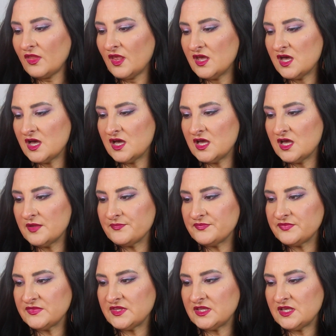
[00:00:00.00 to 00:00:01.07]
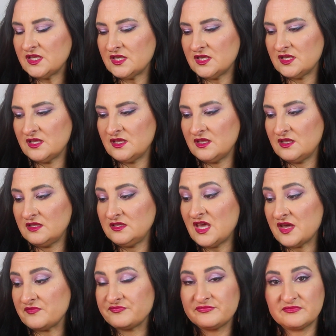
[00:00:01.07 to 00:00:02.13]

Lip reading: Yeah,